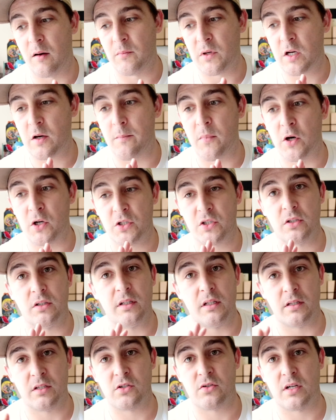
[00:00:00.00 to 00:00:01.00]
Commercial
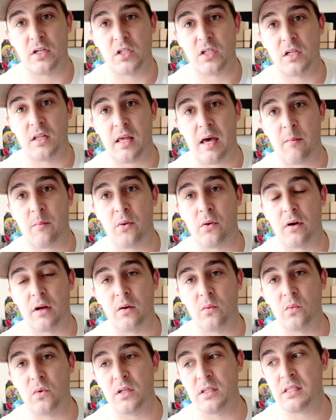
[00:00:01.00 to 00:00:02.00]
illustration at that
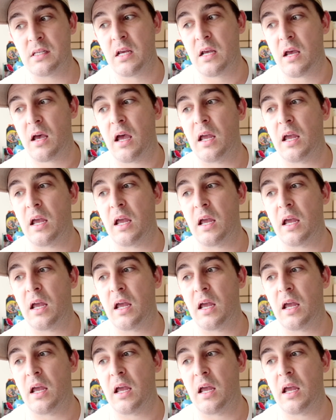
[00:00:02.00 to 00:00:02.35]
point was